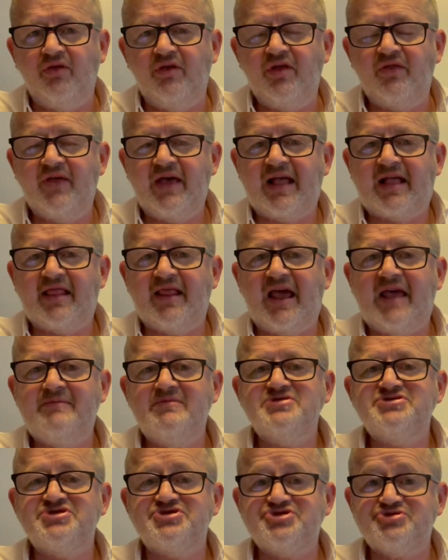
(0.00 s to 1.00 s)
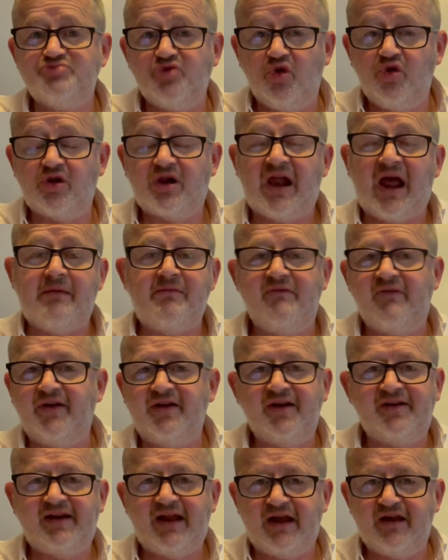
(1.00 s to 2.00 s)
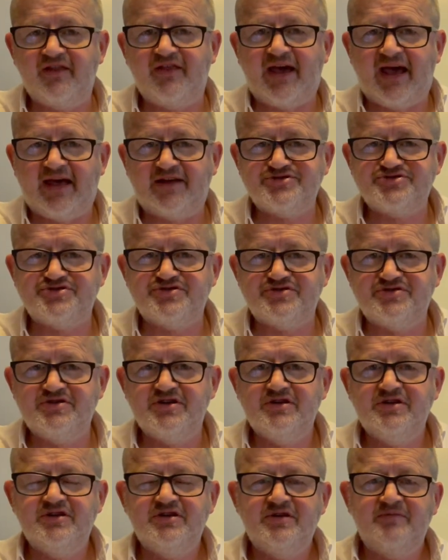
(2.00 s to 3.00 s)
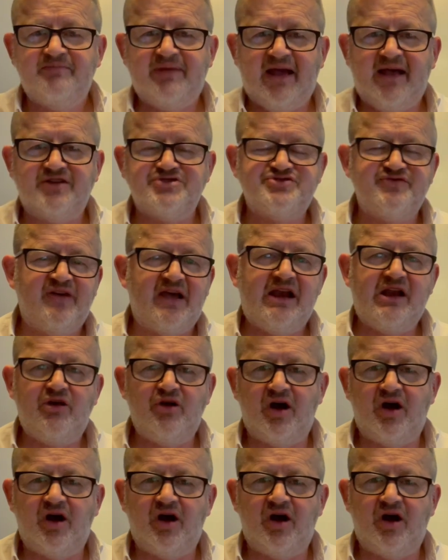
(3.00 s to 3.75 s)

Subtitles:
that their claim is a small claim of under £10,000 value,